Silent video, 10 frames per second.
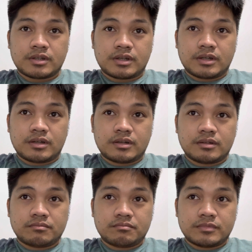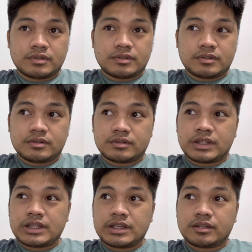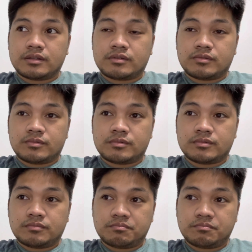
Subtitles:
the need to